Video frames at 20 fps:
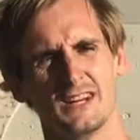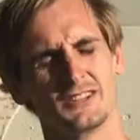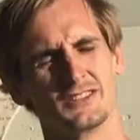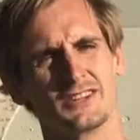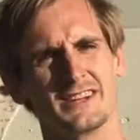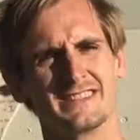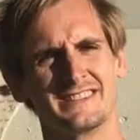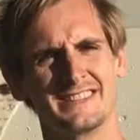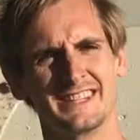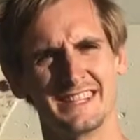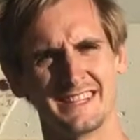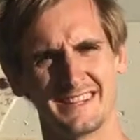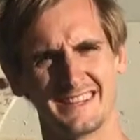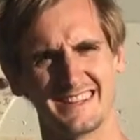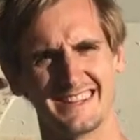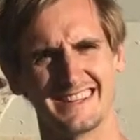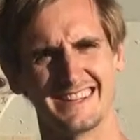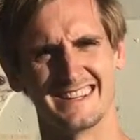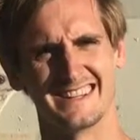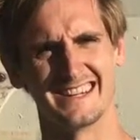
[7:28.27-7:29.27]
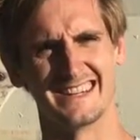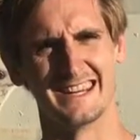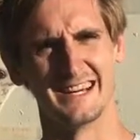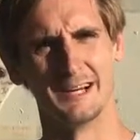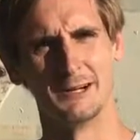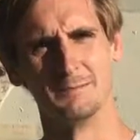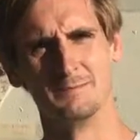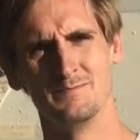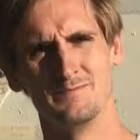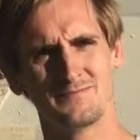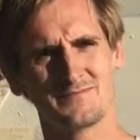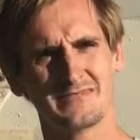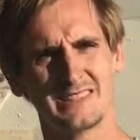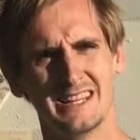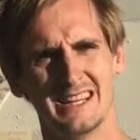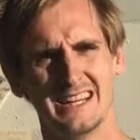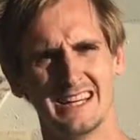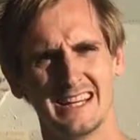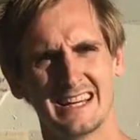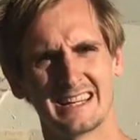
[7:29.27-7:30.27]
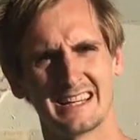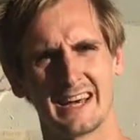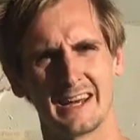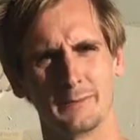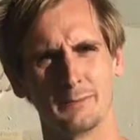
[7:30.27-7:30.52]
So that's it. The kind